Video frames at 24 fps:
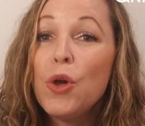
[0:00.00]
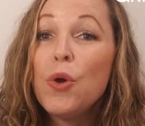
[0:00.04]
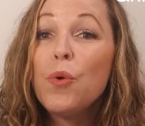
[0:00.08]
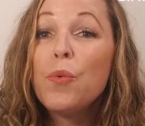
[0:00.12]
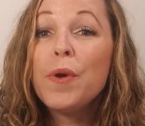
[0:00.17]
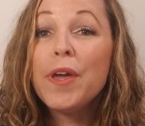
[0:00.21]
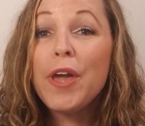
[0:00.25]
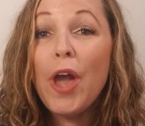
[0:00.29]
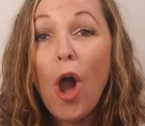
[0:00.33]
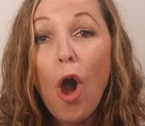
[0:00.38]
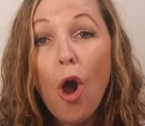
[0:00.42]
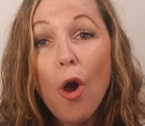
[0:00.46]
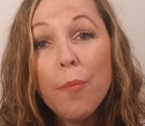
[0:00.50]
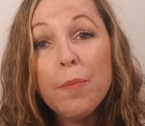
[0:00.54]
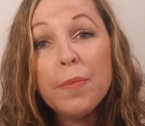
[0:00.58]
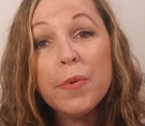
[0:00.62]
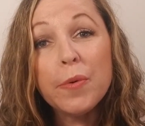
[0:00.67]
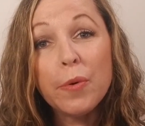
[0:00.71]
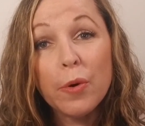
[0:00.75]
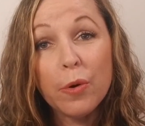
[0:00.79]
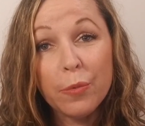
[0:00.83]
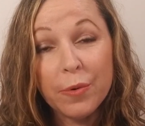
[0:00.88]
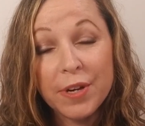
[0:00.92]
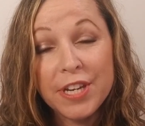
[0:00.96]
we hope you
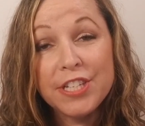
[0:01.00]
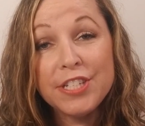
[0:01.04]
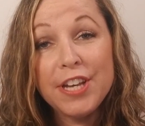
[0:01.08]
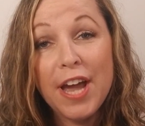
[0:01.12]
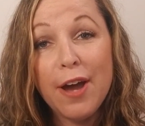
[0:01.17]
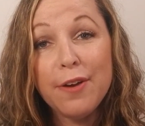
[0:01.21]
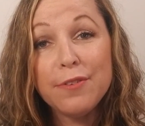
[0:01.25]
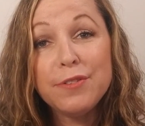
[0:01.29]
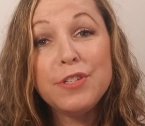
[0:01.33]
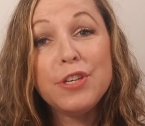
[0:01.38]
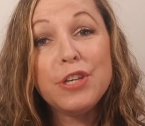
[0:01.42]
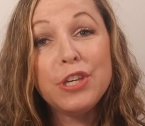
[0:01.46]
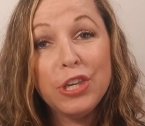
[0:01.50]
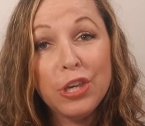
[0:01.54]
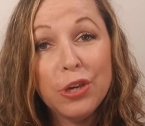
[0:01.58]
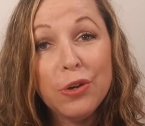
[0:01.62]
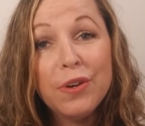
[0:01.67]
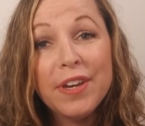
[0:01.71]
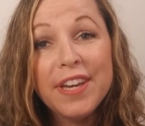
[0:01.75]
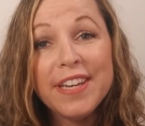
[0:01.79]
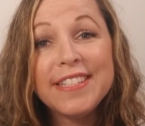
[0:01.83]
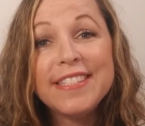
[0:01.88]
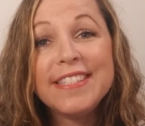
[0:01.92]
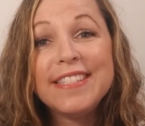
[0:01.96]
will reach out to
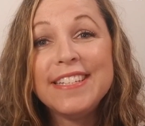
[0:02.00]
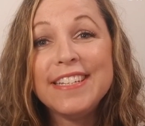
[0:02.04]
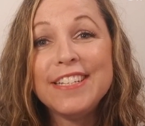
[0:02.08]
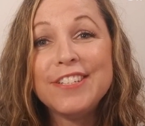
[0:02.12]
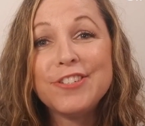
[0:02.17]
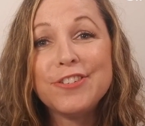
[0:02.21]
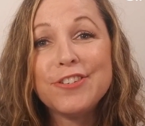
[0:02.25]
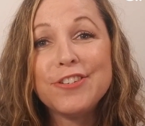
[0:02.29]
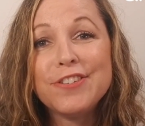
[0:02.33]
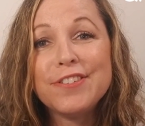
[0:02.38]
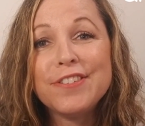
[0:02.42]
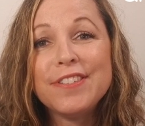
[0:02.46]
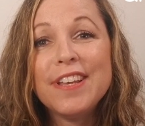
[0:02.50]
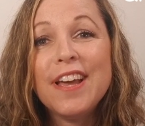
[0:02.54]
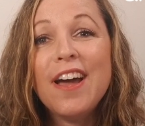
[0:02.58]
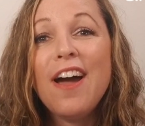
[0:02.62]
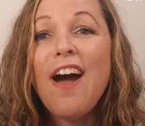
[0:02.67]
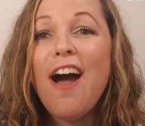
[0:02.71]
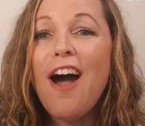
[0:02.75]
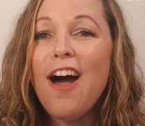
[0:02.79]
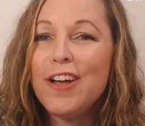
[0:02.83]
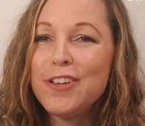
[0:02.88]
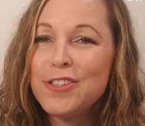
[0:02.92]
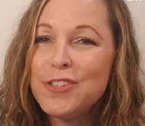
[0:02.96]
Qkids teachers
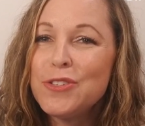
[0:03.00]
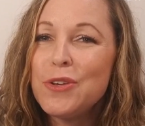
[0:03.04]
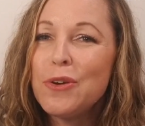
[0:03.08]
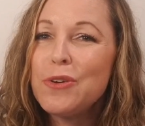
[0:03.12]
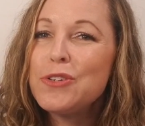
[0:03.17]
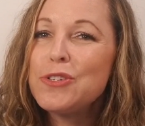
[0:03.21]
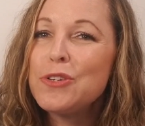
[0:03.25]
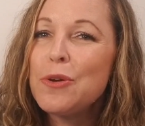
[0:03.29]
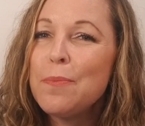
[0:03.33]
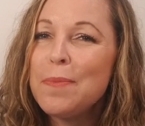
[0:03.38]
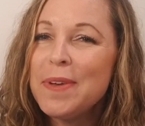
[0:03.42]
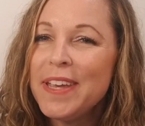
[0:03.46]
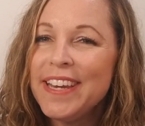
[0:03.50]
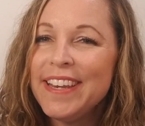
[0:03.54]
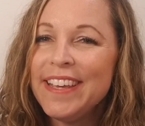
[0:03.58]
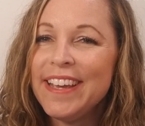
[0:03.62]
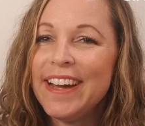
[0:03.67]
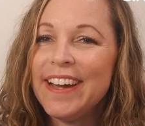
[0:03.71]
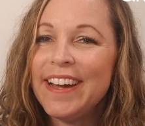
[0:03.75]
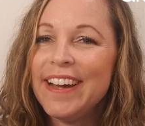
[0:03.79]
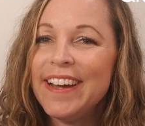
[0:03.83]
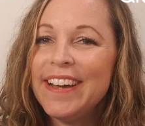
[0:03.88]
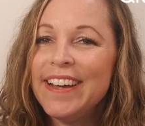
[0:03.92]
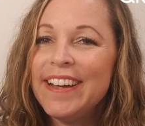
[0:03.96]
on social
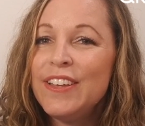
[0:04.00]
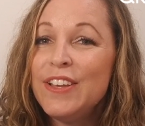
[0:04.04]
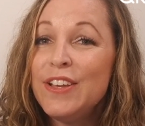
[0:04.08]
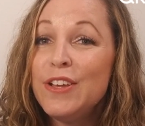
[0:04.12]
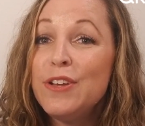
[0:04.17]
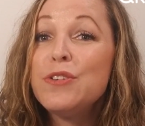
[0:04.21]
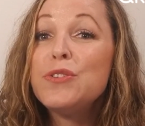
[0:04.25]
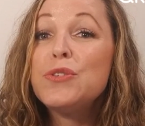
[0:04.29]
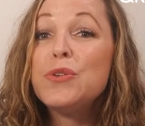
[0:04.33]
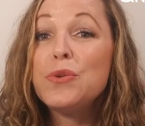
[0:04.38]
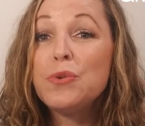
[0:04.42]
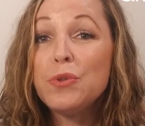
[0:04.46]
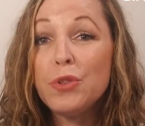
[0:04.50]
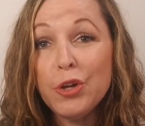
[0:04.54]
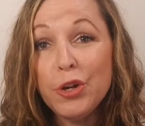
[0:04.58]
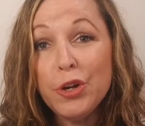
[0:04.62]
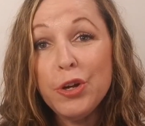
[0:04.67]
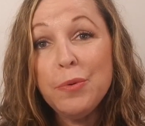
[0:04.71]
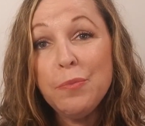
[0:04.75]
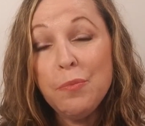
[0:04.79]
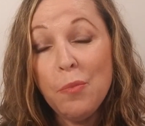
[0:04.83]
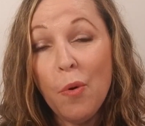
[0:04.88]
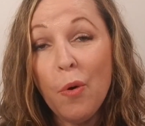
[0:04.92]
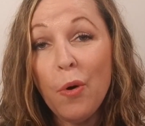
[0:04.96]
media to
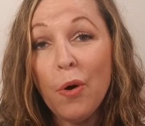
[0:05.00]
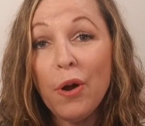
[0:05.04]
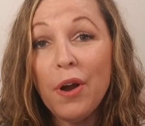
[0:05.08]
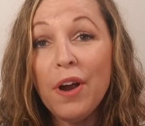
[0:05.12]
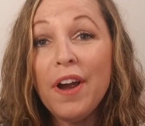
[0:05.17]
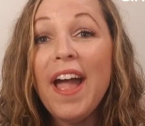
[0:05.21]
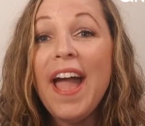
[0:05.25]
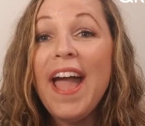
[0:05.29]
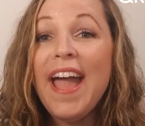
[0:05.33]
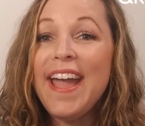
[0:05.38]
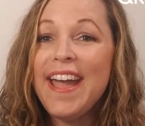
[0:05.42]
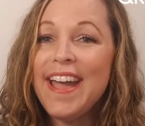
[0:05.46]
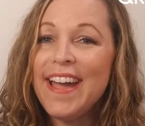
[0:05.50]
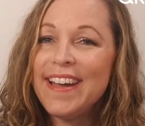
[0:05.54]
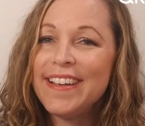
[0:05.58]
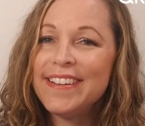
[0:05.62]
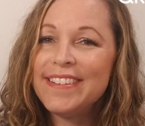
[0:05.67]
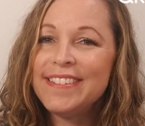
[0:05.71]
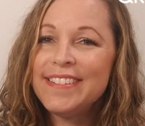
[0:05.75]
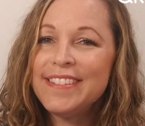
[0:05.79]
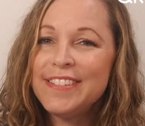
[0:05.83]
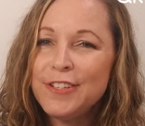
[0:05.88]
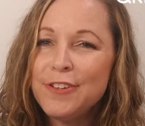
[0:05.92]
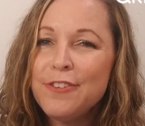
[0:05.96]
learn more
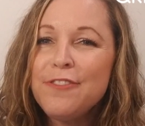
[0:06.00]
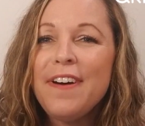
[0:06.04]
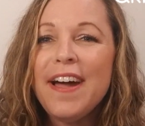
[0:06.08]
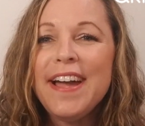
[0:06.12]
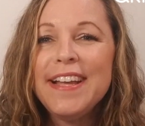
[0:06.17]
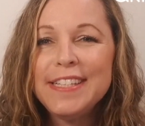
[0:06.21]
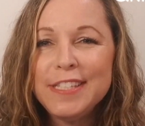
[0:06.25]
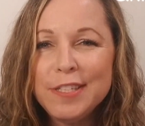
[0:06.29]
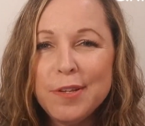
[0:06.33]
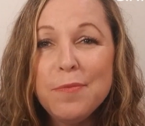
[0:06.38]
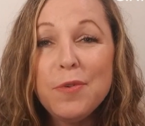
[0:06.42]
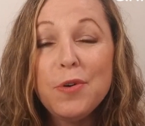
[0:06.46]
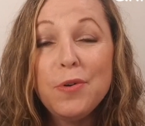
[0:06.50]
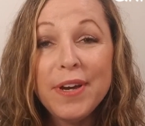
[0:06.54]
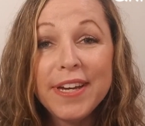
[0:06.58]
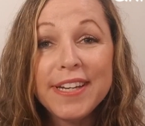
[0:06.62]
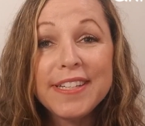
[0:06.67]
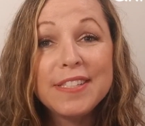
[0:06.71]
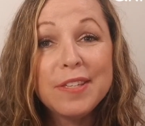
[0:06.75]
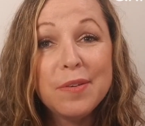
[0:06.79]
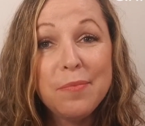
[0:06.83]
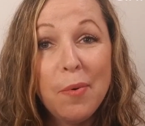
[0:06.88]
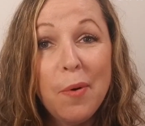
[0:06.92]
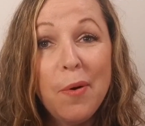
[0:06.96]
and to find some quick
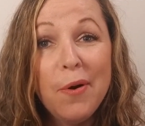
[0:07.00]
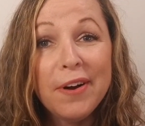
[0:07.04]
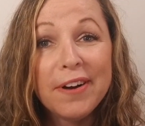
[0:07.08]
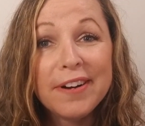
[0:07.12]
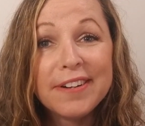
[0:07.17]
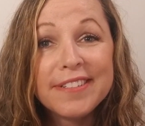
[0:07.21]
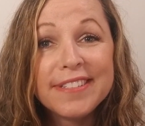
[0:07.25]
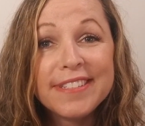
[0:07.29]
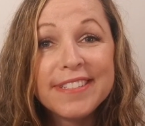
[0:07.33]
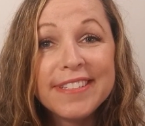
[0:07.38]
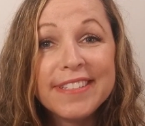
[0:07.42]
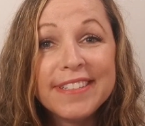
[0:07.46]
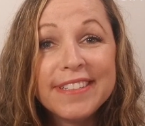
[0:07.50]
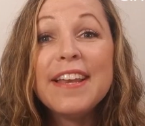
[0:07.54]
support.